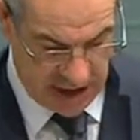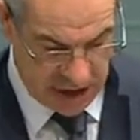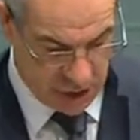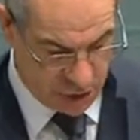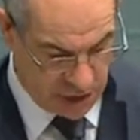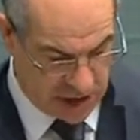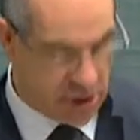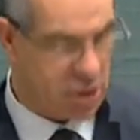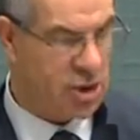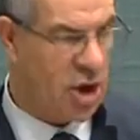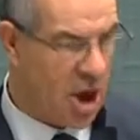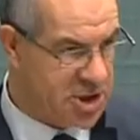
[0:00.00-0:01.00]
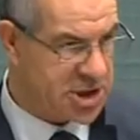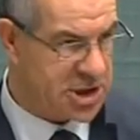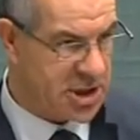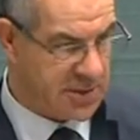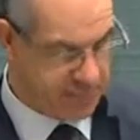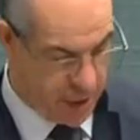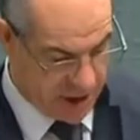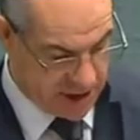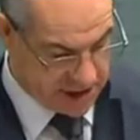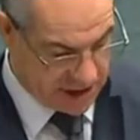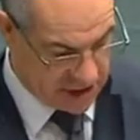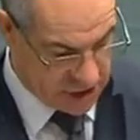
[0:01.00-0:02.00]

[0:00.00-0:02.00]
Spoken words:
industry to constant policy